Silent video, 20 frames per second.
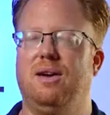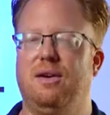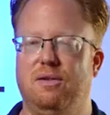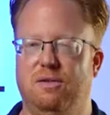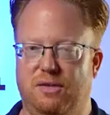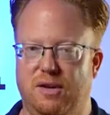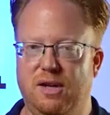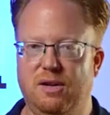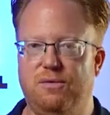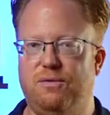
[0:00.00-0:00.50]

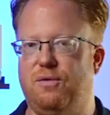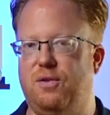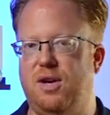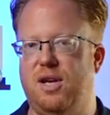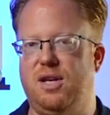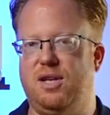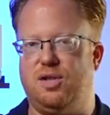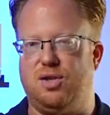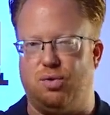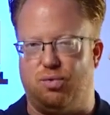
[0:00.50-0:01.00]
feel
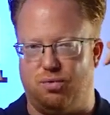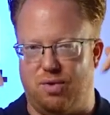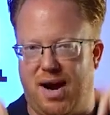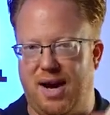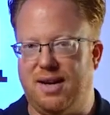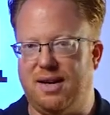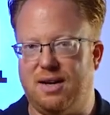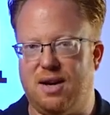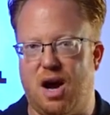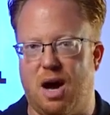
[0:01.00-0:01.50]
free to
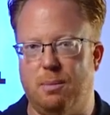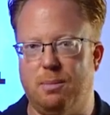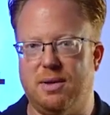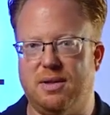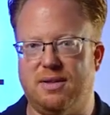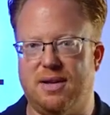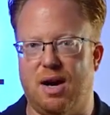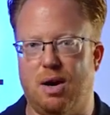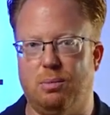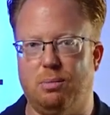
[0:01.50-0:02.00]
write a
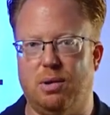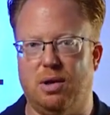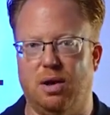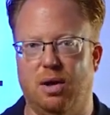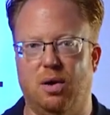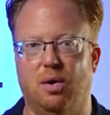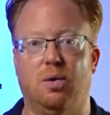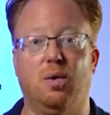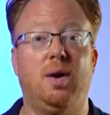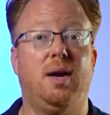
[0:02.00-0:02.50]
comment down
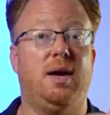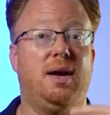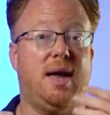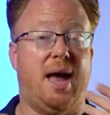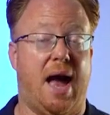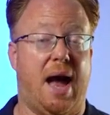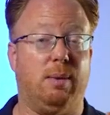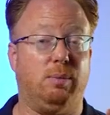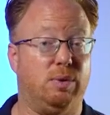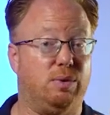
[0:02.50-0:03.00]
below.
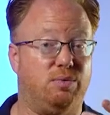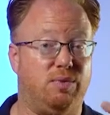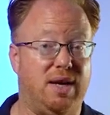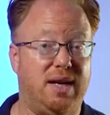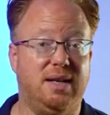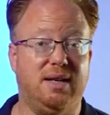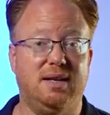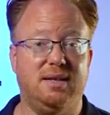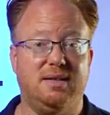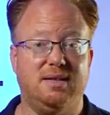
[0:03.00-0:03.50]
I will
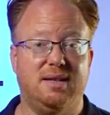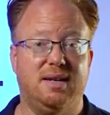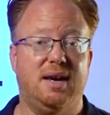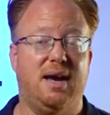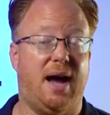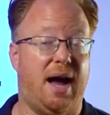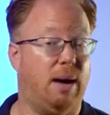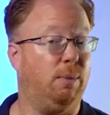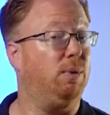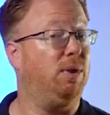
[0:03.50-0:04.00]
read it,
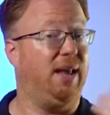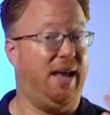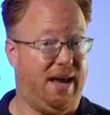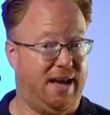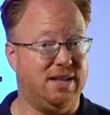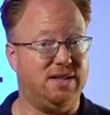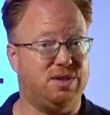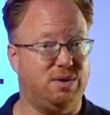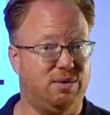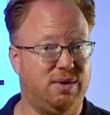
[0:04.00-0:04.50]
I will
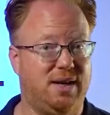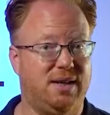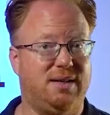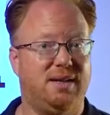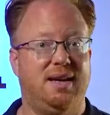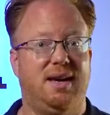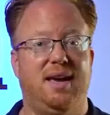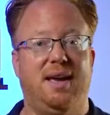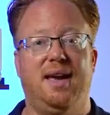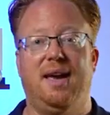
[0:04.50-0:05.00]
answer it,
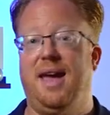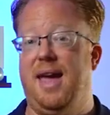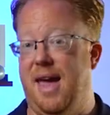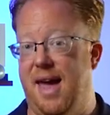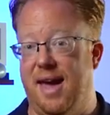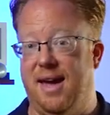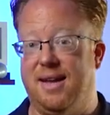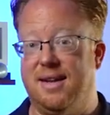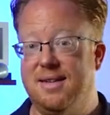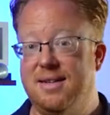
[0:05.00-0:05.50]

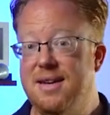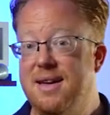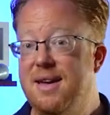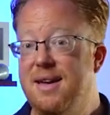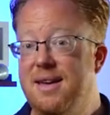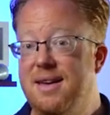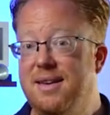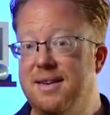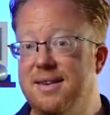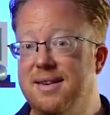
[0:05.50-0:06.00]
and
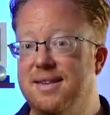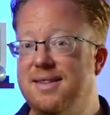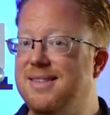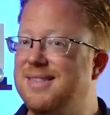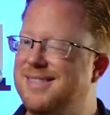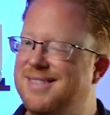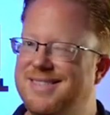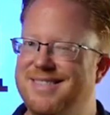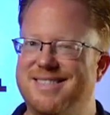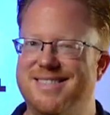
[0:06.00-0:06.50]

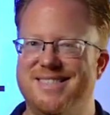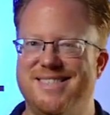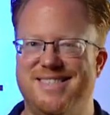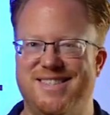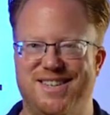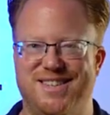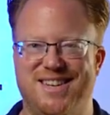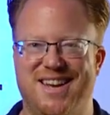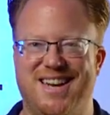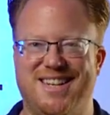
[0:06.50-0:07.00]

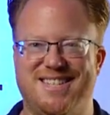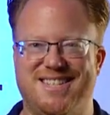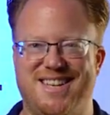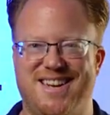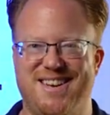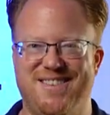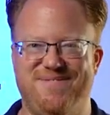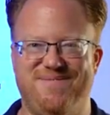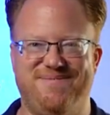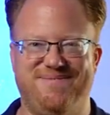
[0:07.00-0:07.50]
see you next
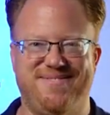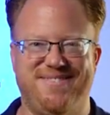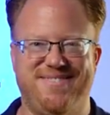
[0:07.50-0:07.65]
time.